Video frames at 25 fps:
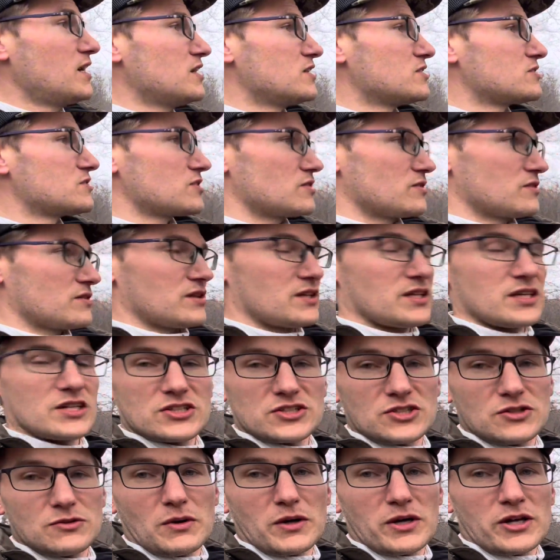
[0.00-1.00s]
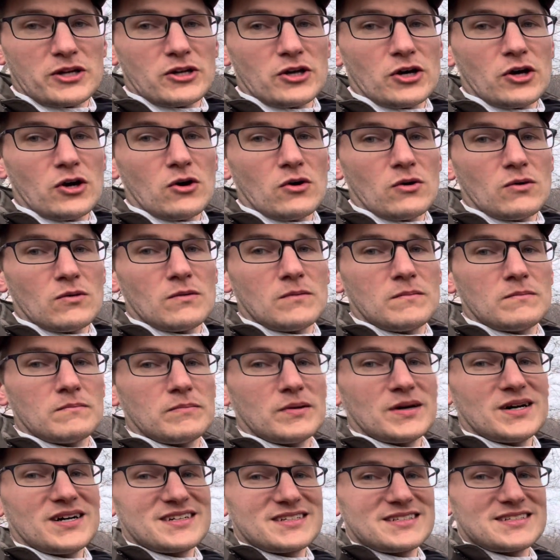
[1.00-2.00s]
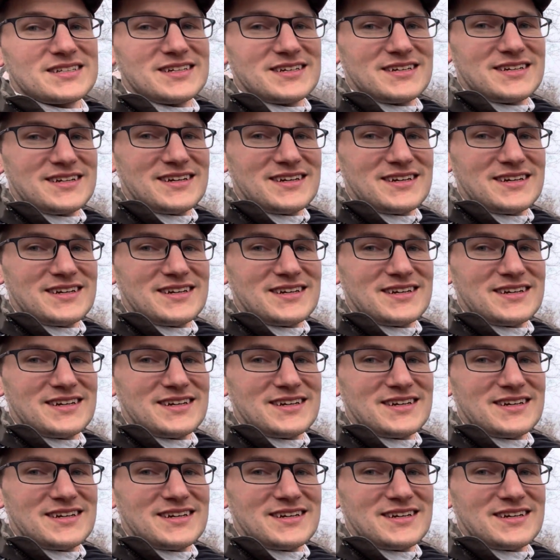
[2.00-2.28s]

certain things you want to know. But